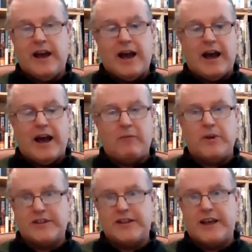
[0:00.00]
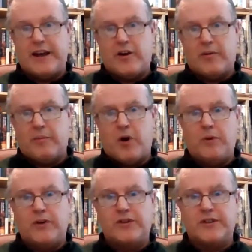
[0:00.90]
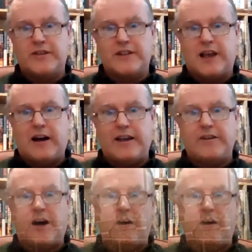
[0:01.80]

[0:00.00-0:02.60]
And we'll see here in a moment the slide of